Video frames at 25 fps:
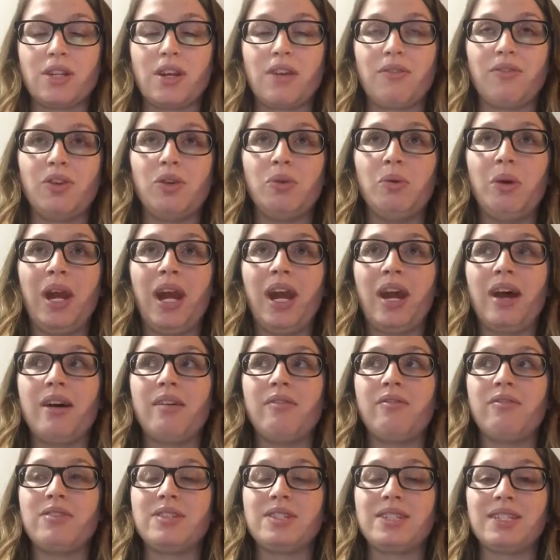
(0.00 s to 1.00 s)
if you
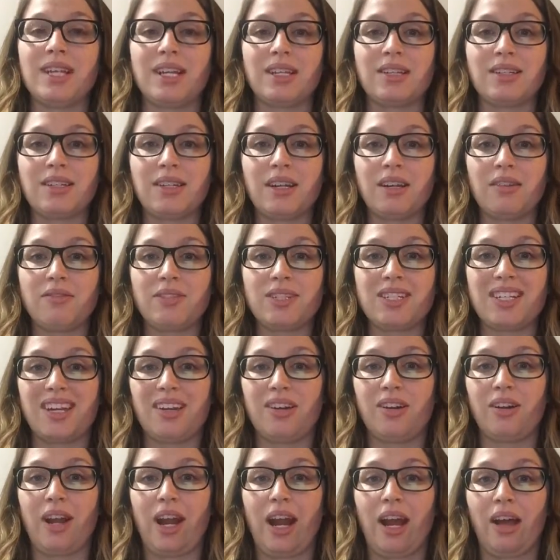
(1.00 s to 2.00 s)
have sensitive skin
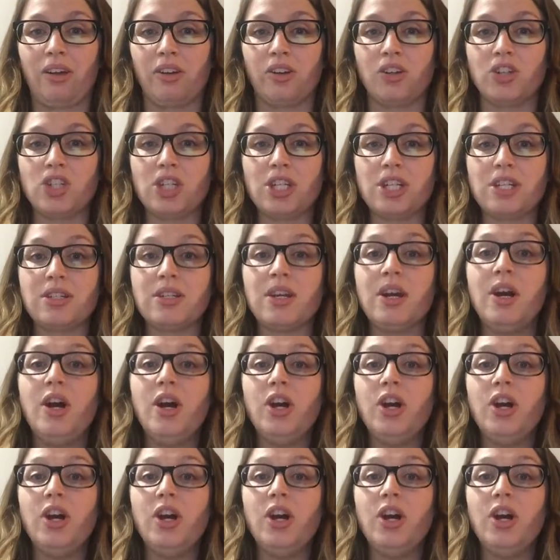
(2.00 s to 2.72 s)
or allergies,